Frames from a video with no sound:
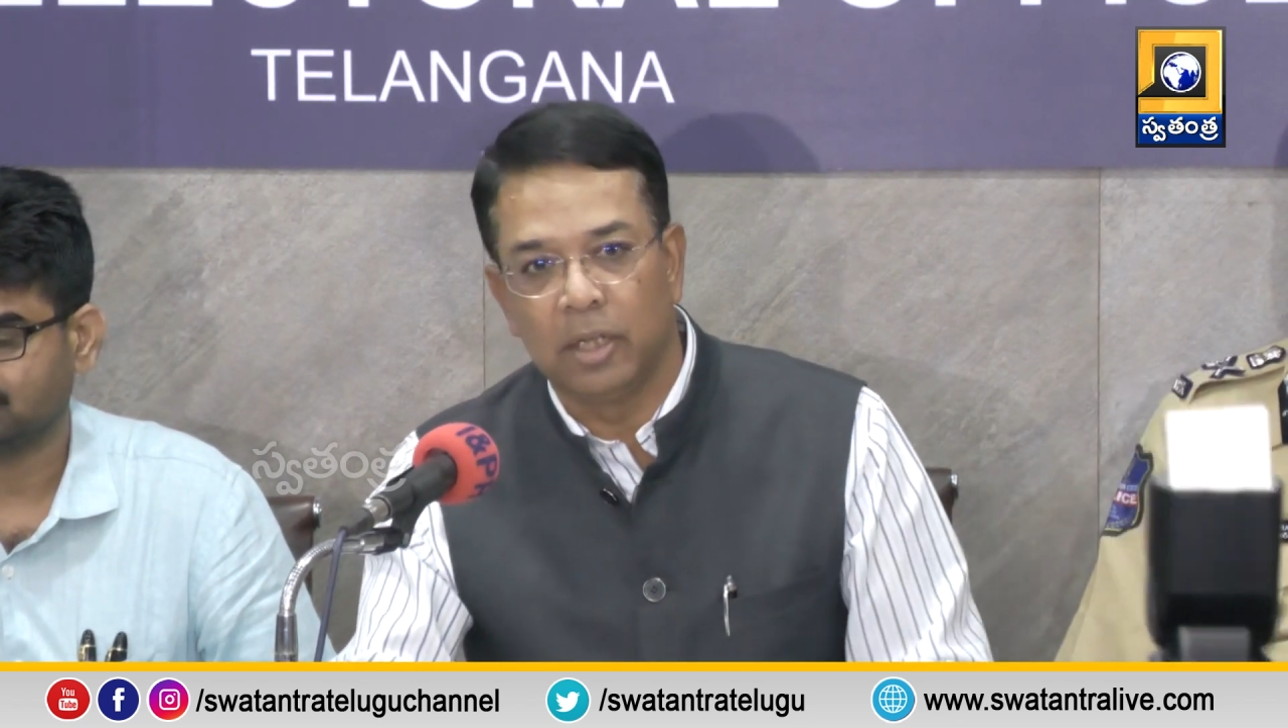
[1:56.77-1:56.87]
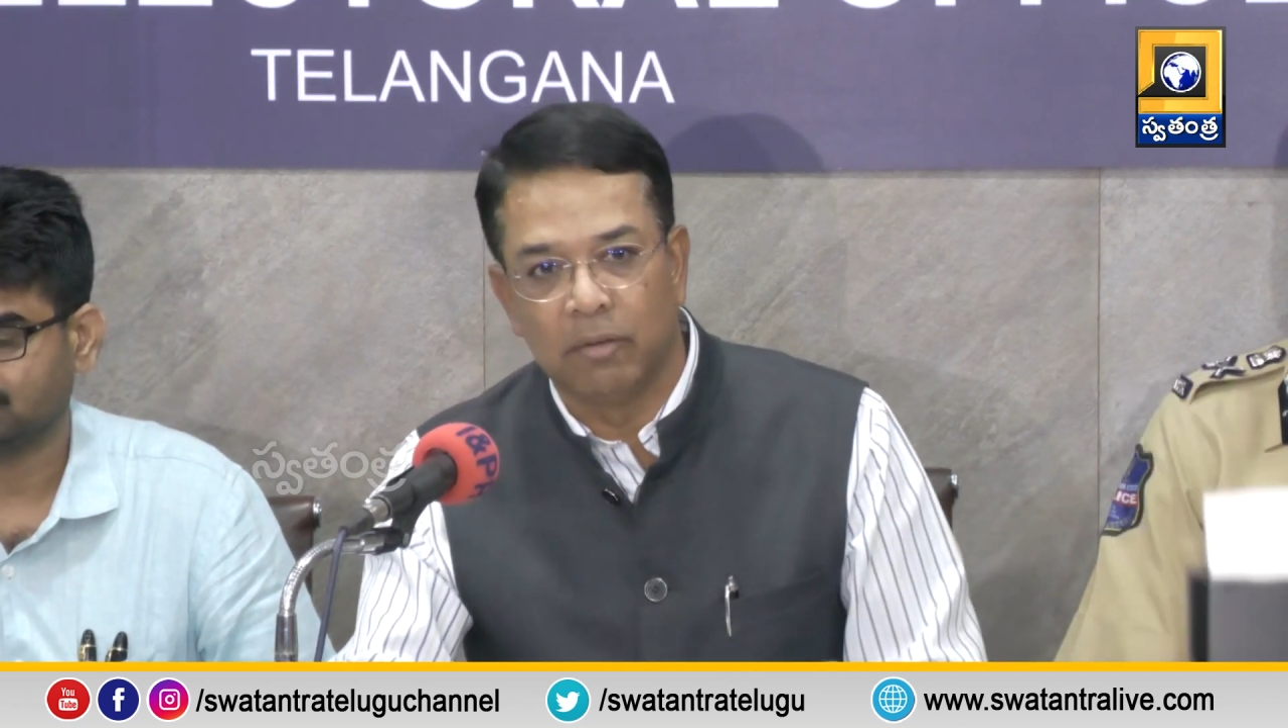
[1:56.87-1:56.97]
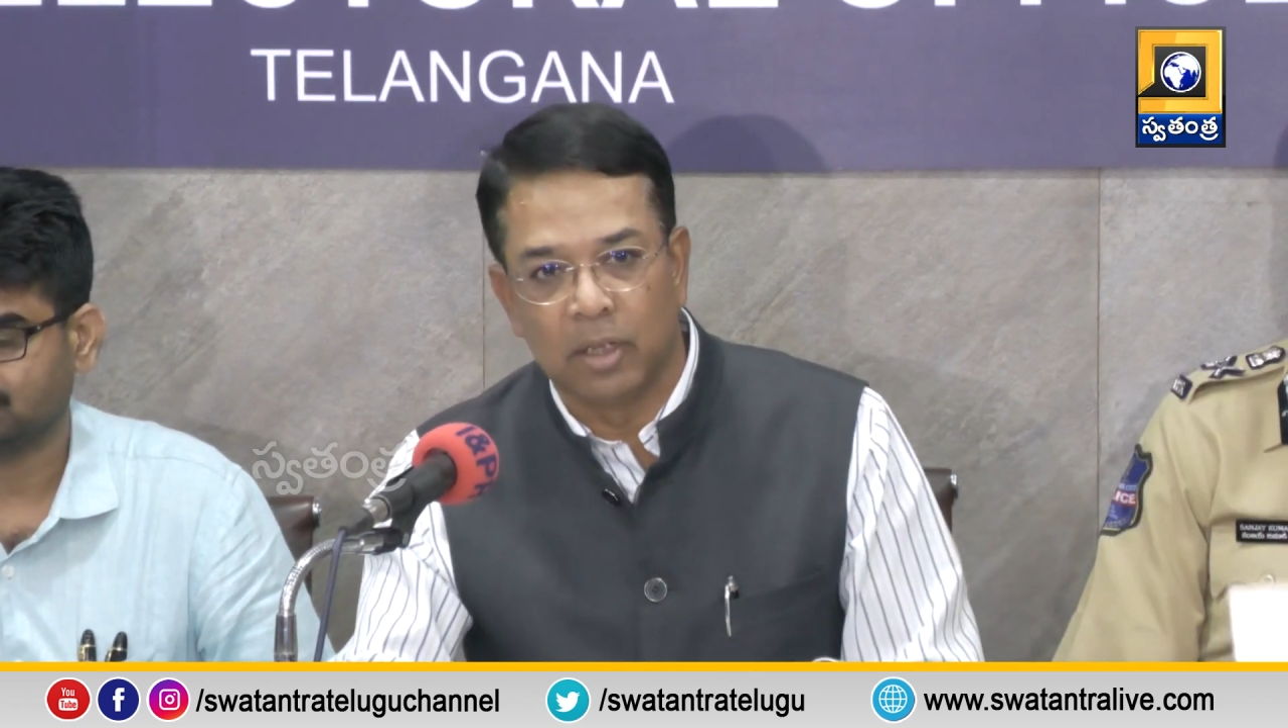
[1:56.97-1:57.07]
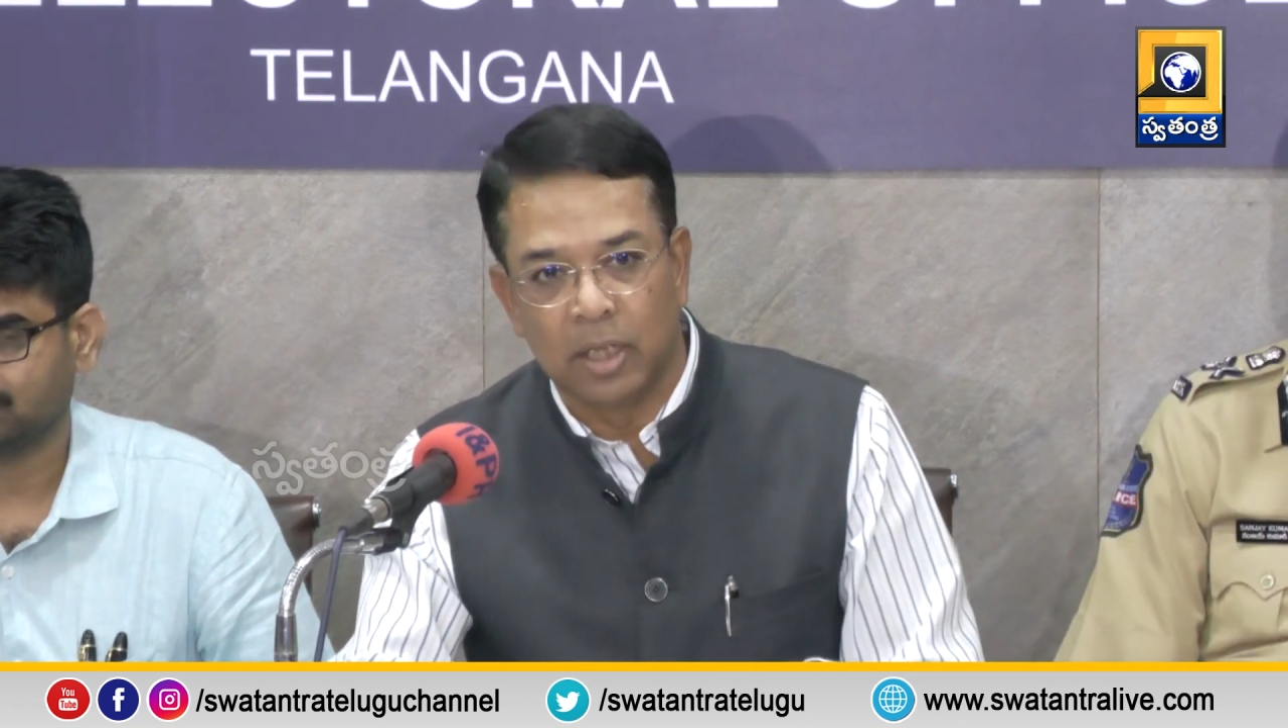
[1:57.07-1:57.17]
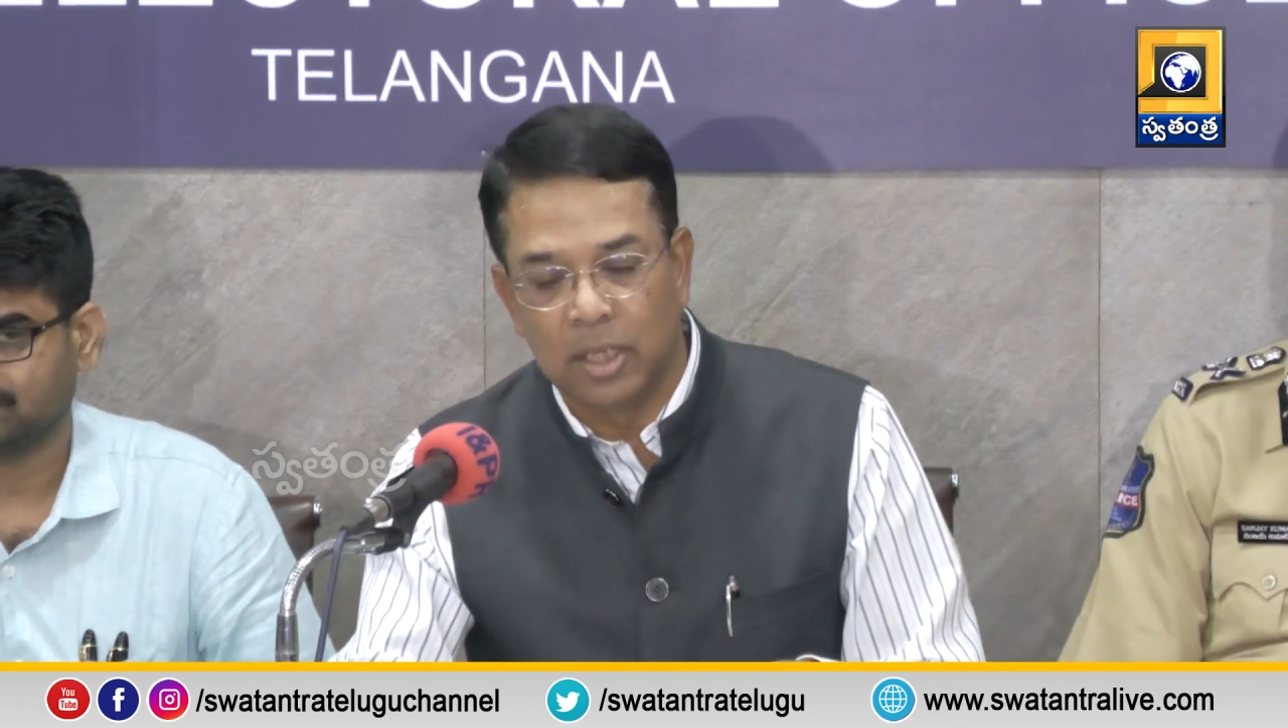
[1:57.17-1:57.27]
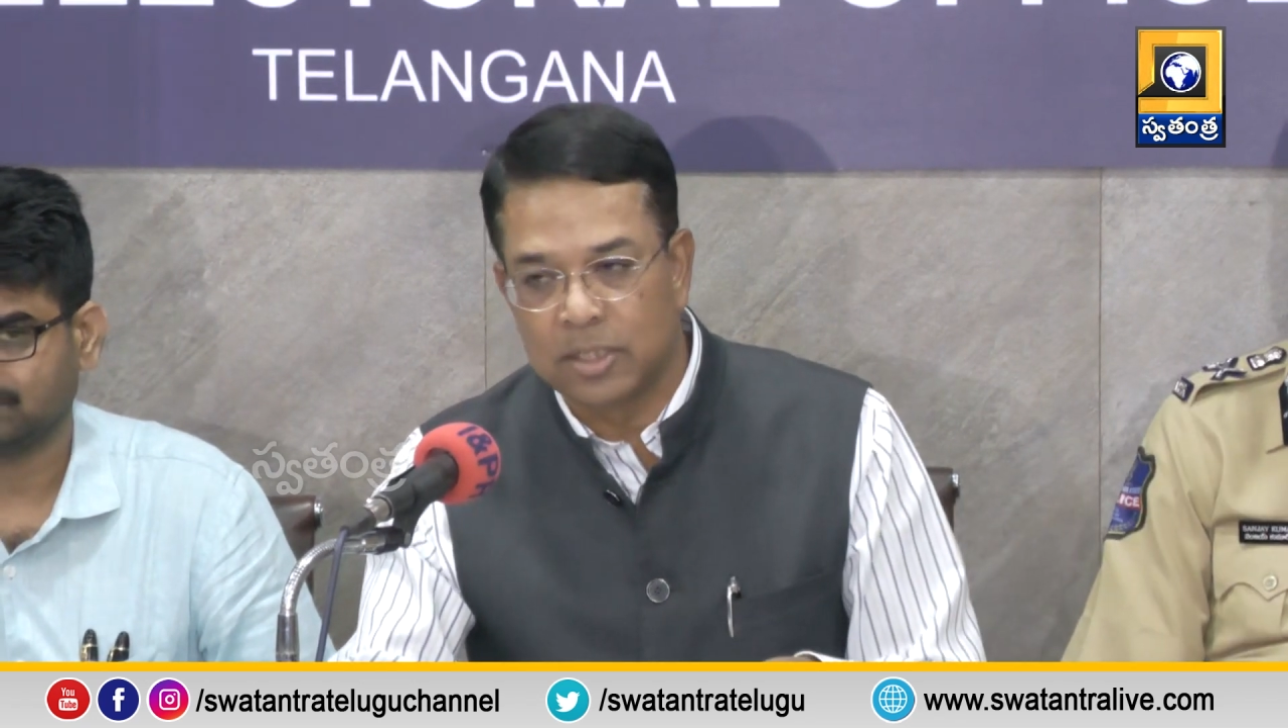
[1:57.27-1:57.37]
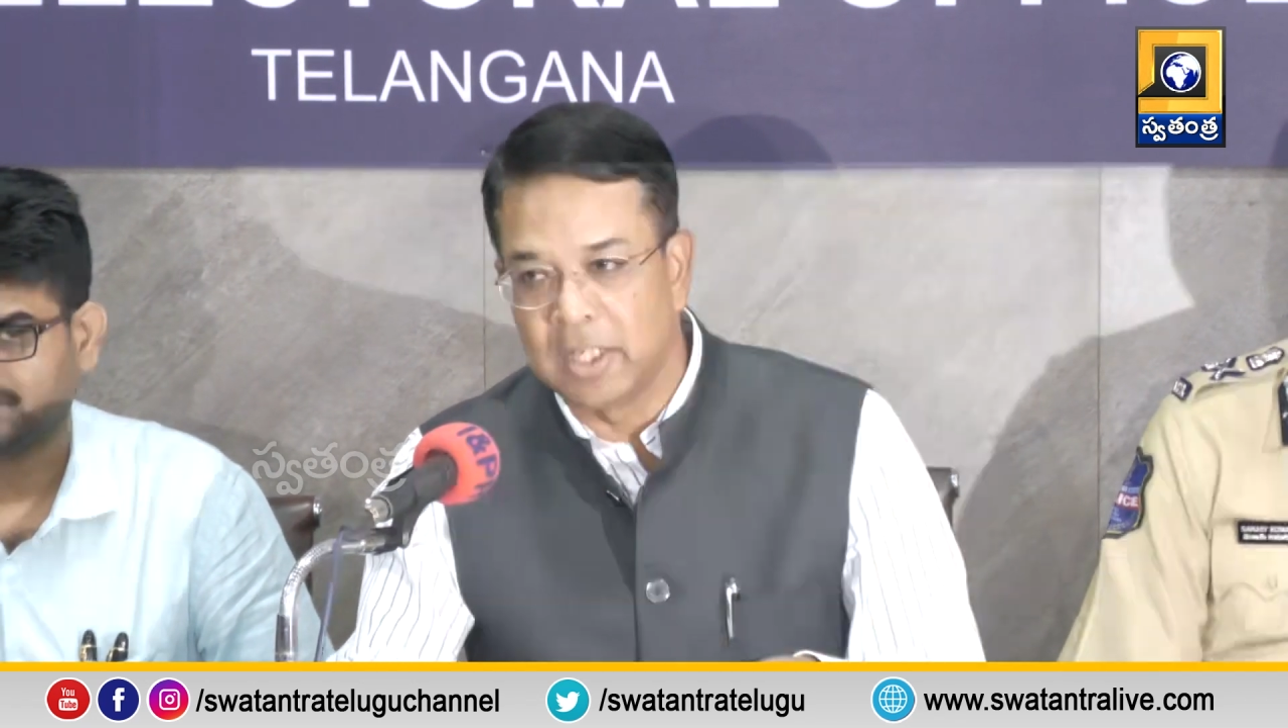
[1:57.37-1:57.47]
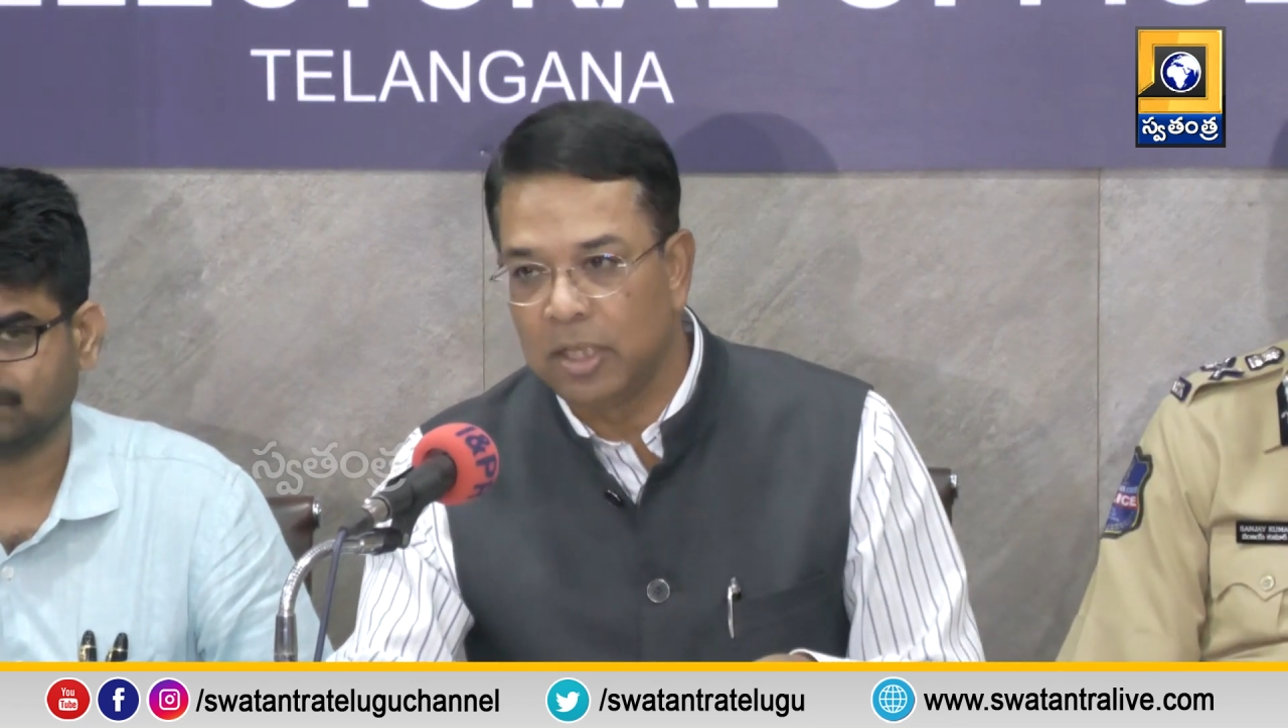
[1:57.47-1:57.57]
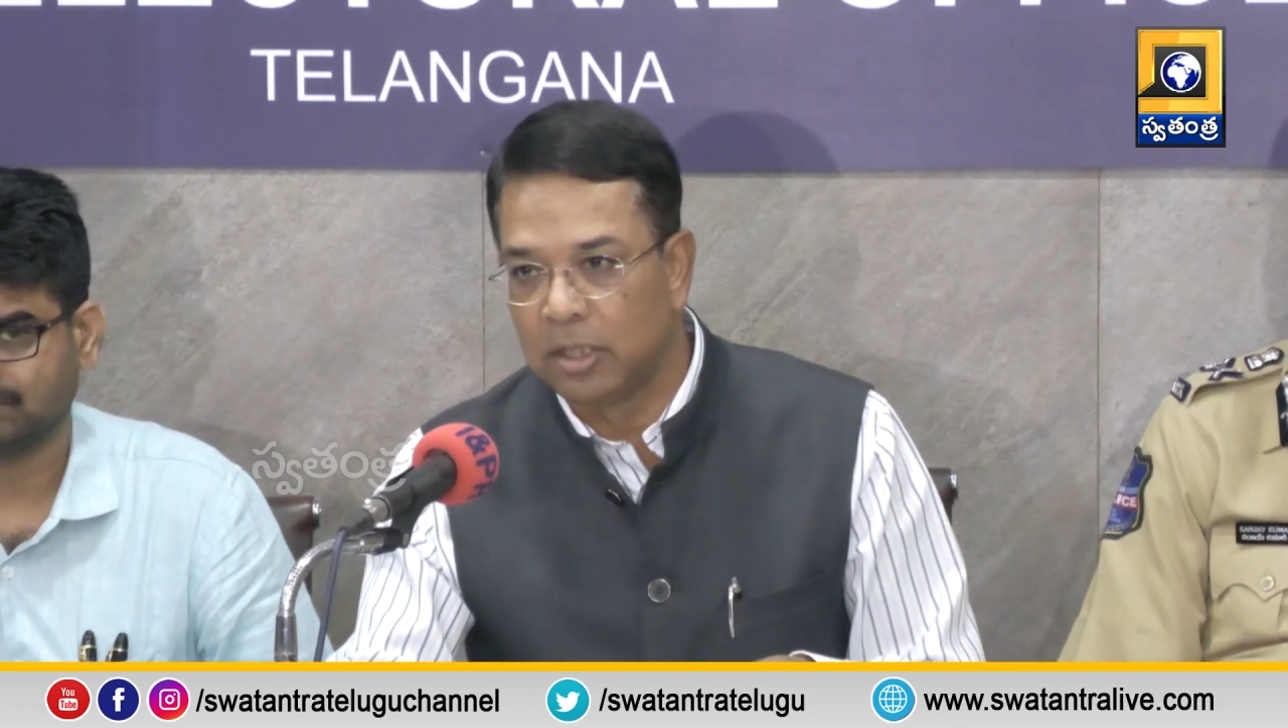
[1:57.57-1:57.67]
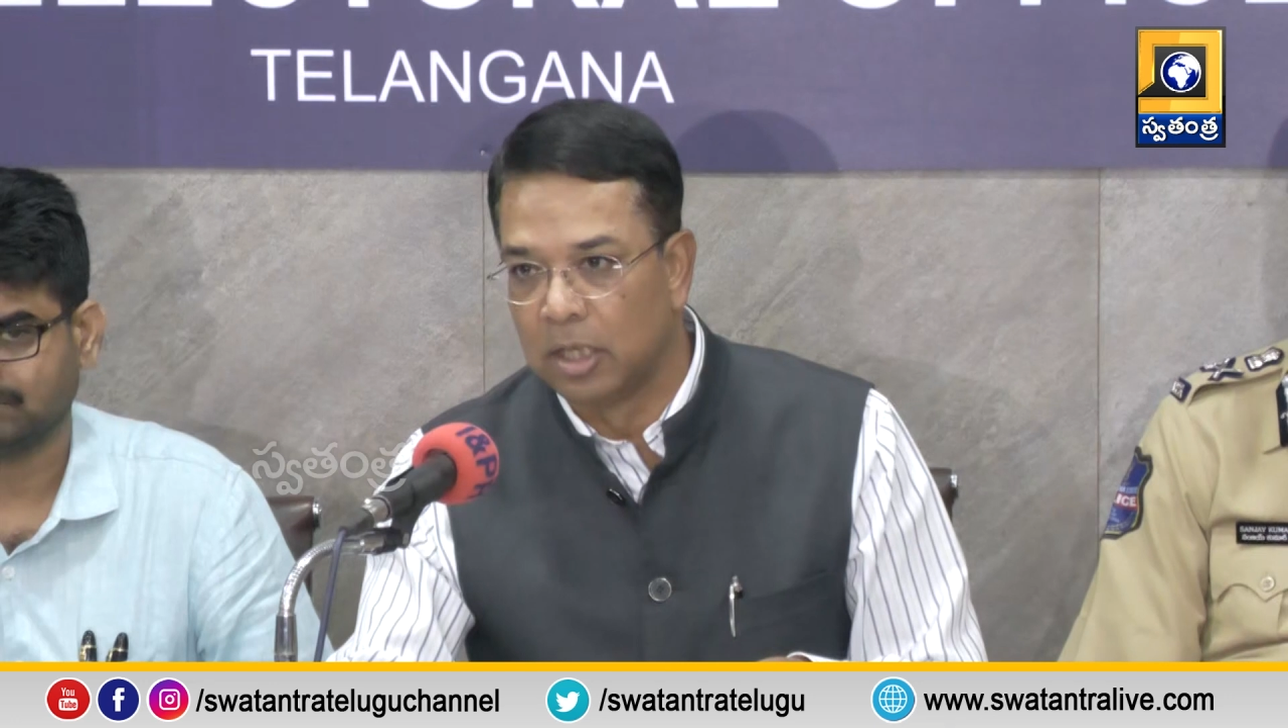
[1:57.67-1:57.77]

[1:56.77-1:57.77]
releasing